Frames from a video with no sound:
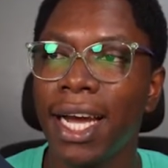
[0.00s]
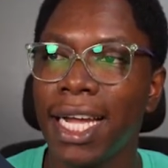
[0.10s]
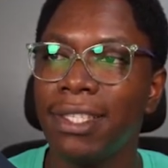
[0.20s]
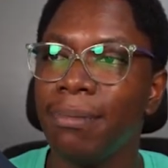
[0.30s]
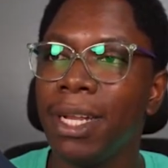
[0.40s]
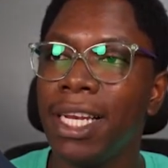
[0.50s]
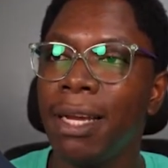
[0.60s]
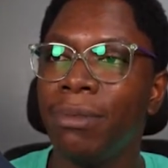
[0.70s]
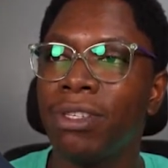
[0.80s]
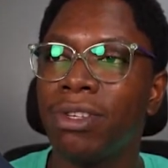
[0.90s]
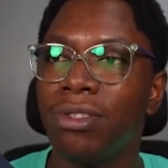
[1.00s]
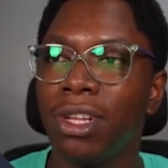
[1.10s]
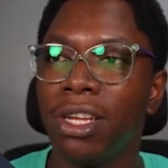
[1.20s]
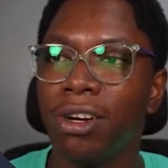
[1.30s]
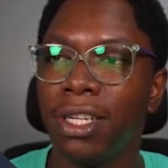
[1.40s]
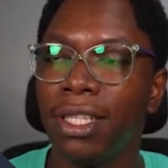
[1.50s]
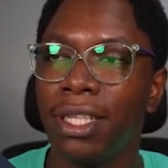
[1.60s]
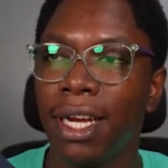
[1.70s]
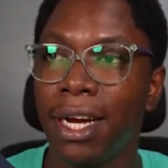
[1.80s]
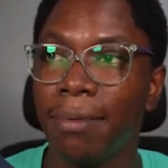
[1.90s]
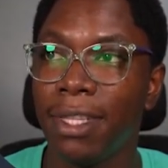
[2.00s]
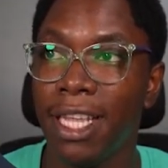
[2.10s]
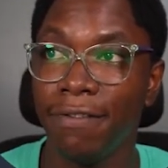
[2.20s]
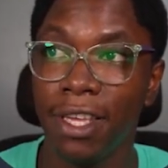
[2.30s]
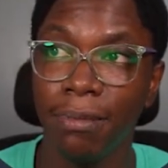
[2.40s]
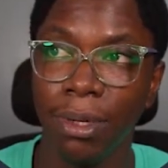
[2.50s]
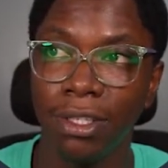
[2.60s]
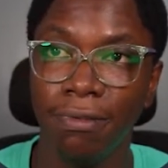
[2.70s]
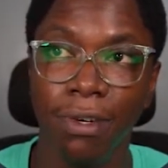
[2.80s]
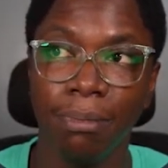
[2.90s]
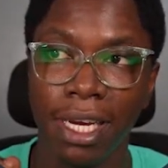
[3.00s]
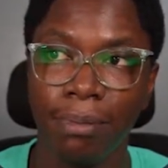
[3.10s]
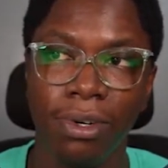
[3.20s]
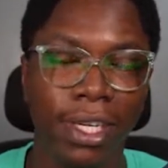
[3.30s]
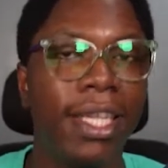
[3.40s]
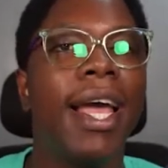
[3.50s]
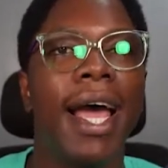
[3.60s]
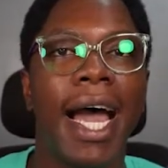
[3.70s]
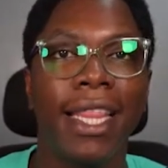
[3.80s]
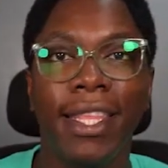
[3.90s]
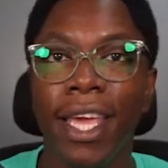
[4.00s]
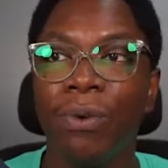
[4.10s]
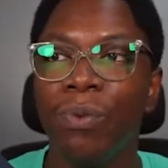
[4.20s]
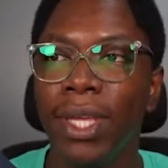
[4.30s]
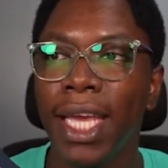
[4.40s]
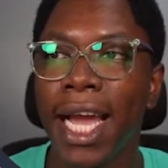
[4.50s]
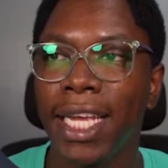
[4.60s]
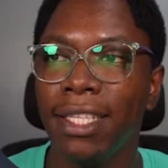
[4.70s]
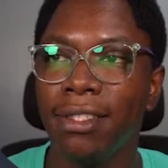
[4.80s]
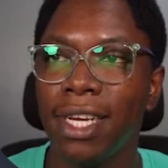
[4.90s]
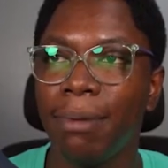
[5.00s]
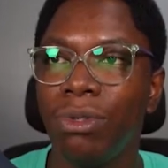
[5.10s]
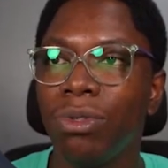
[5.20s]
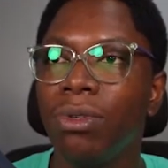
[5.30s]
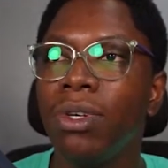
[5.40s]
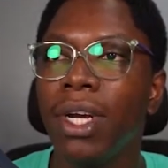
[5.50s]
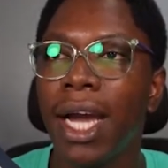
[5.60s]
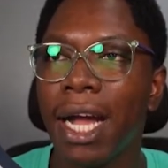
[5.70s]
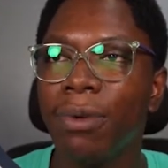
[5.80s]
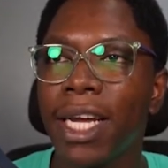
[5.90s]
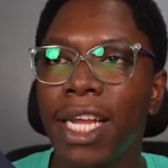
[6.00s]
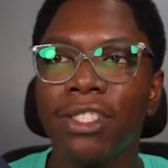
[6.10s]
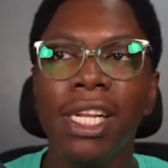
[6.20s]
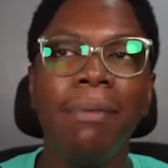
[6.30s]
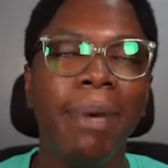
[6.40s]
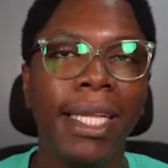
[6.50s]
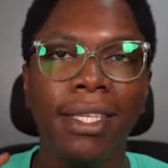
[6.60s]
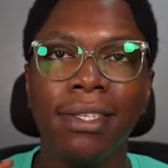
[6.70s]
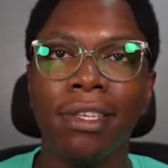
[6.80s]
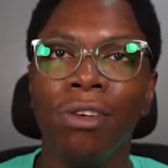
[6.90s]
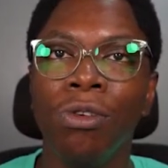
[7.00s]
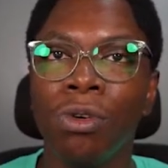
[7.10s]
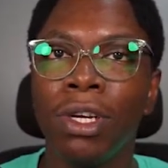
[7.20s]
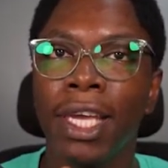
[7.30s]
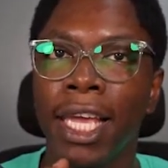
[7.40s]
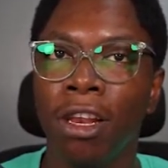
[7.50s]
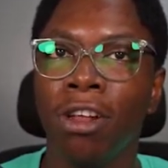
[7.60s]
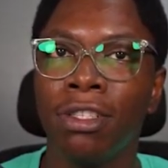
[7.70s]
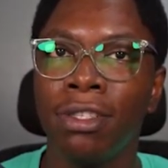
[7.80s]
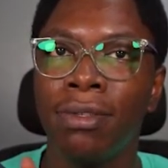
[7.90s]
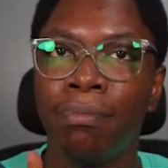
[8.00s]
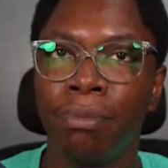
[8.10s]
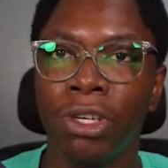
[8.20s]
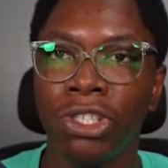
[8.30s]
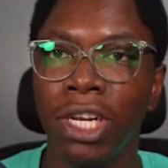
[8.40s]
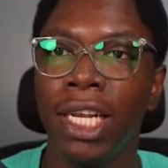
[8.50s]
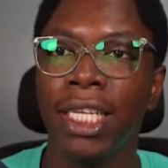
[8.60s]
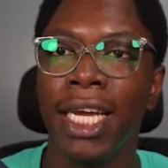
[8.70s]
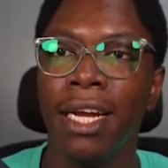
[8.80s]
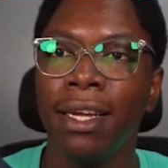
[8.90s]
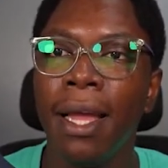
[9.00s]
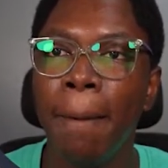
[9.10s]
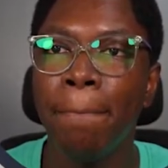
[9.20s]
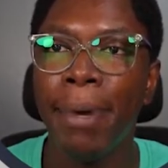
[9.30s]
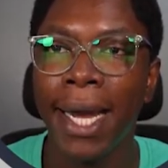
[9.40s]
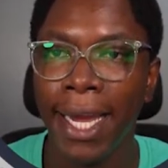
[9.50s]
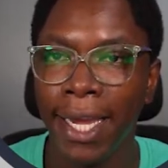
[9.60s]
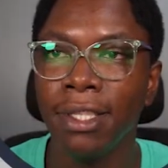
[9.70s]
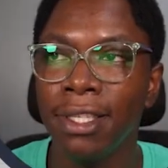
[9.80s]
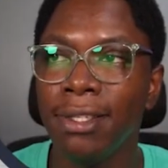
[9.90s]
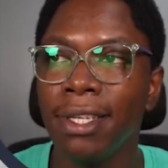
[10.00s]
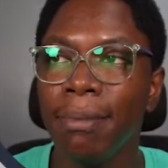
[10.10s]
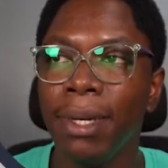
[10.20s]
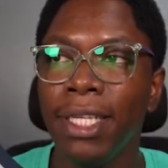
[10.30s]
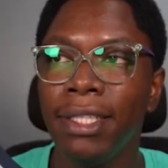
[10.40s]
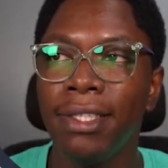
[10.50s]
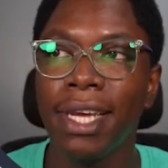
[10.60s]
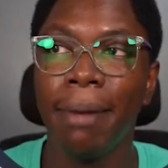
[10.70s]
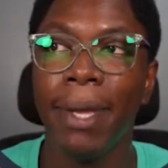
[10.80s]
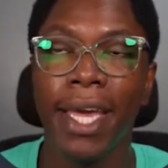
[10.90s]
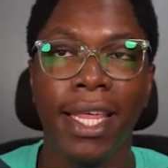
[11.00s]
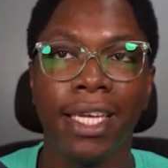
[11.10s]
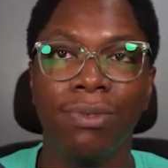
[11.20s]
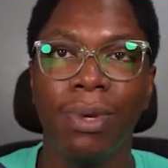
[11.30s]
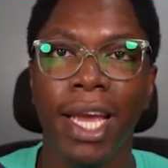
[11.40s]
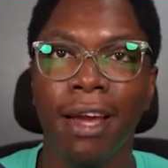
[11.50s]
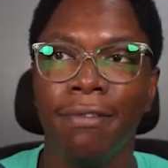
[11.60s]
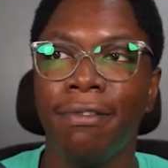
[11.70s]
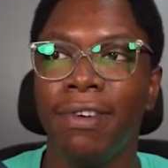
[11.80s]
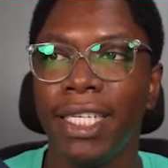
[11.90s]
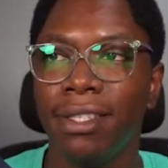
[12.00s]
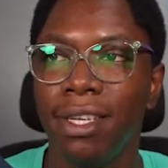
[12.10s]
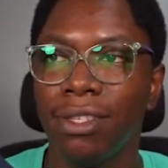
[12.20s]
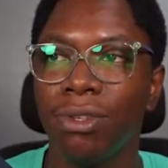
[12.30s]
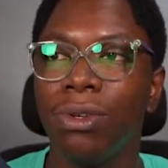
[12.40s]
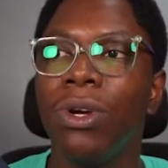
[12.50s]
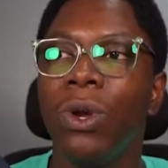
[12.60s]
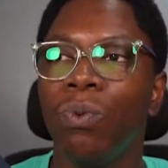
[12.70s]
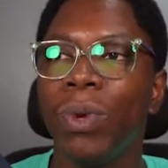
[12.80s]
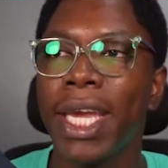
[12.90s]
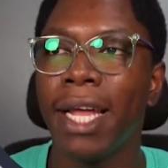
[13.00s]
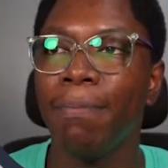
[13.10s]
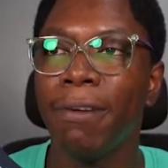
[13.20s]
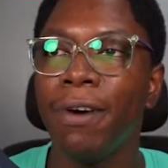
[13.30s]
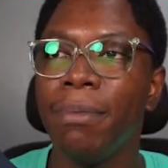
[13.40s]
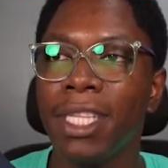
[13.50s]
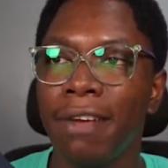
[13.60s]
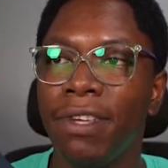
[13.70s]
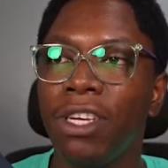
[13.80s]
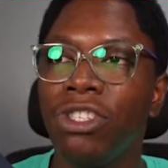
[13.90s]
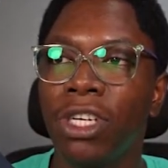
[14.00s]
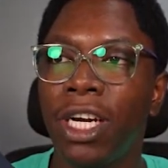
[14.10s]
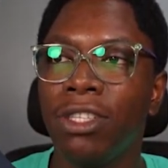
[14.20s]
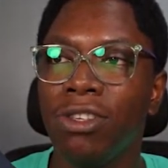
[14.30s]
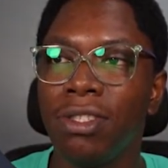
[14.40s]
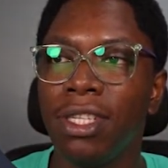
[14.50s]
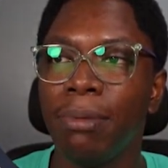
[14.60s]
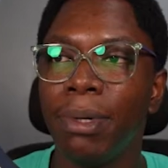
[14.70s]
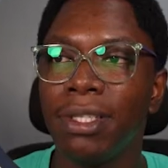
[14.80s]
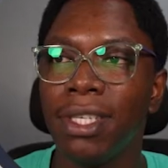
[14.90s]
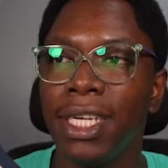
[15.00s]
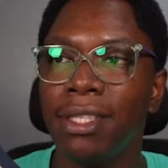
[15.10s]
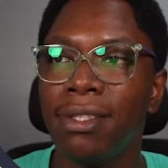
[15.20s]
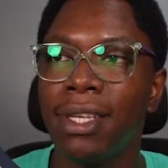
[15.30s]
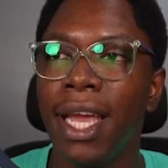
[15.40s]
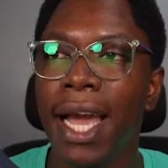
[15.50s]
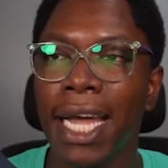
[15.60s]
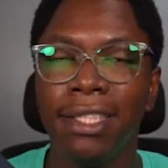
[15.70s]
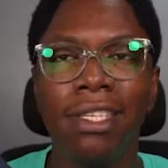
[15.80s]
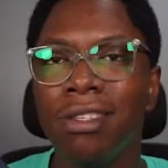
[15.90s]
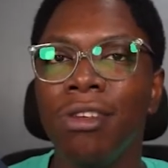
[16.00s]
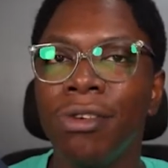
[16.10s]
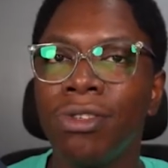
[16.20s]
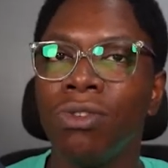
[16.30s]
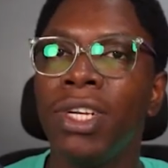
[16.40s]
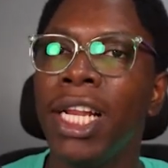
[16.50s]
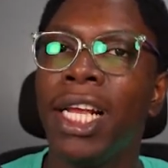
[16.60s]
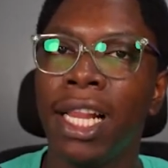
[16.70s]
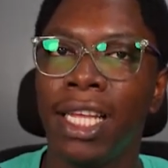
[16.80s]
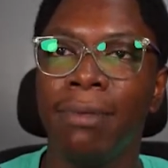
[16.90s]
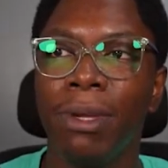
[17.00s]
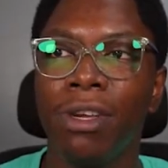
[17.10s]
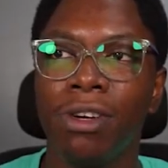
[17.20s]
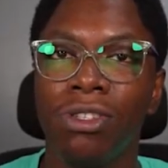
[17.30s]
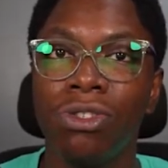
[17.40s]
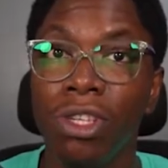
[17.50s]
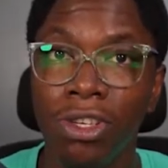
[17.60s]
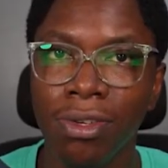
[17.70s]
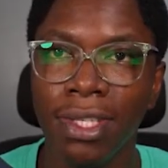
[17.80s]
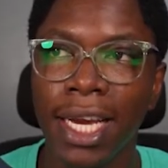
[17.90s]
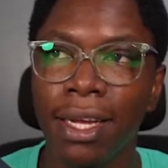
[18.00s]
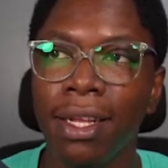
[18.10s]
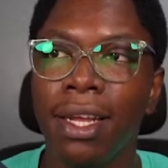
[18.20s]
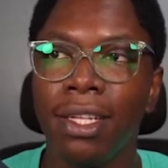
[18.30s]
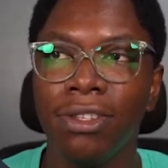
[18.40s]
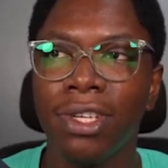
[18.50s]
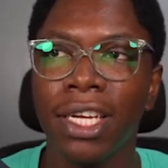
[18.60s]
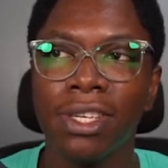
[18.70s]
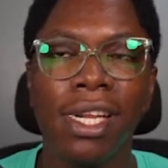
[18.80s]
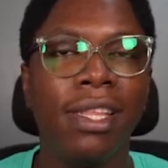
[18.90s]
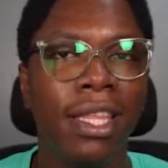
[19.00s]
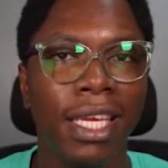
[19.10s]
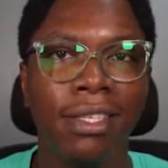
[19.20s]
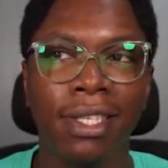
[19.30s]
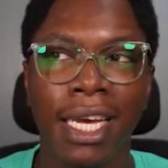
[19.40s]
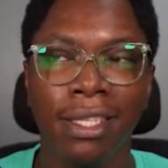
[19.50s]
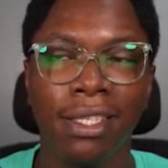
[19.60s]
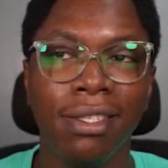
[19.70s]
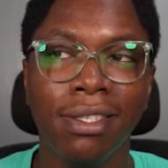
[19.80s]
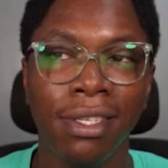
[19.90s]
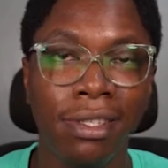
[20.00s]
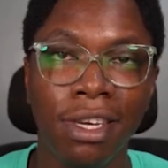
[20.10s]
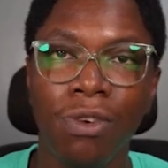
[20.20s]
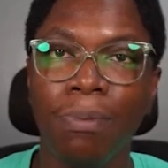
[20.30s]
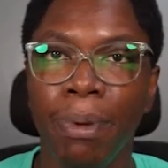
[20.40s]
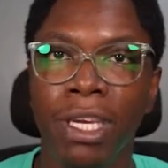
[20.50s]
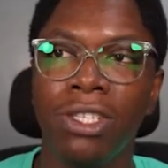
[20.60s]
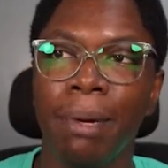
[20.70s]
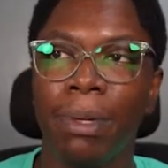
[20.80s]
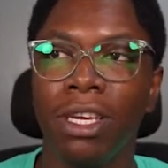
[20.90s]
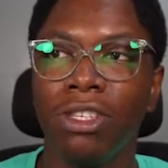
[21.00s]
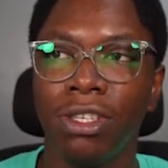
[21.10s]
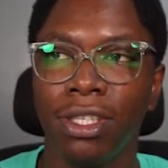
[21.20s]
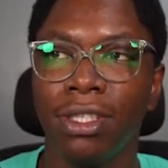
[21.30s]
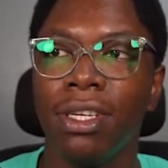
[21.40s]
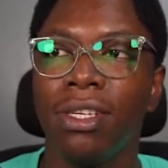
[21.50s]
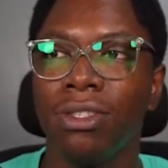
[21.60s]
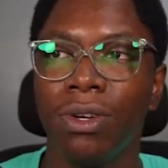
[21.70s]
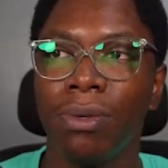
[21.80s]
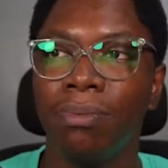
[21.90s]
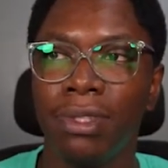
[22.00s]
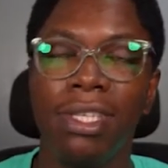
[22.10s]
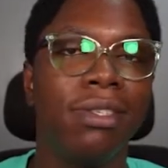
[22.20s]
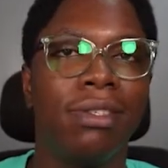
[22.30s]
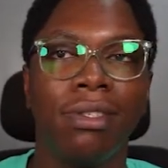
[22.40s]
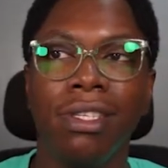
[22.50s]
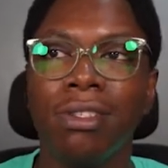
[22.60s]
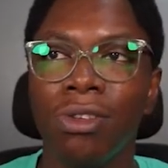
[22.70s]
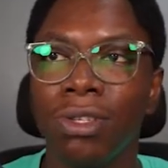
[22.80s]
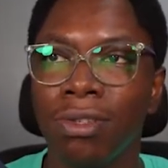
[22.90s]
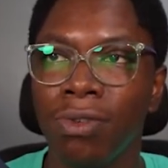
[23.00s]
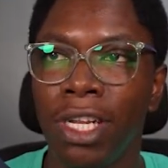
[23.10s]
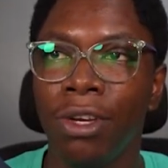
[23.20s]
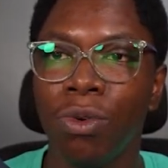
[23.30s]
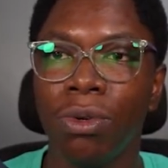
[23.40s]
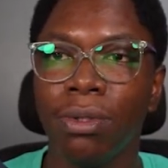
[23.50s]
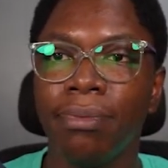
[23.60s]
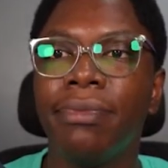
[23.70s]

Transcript: And similarly, I'm just going to click on uh, the navigate button from tab one, and here we are in tab two. And we can actually make this look a lot much cleaner by disabling the tab headers we have right there. So we can perform the navigation using the buttons, and this looks really clean because to the user, the user actually thinks that this is a single page application. So this, this looks really cool.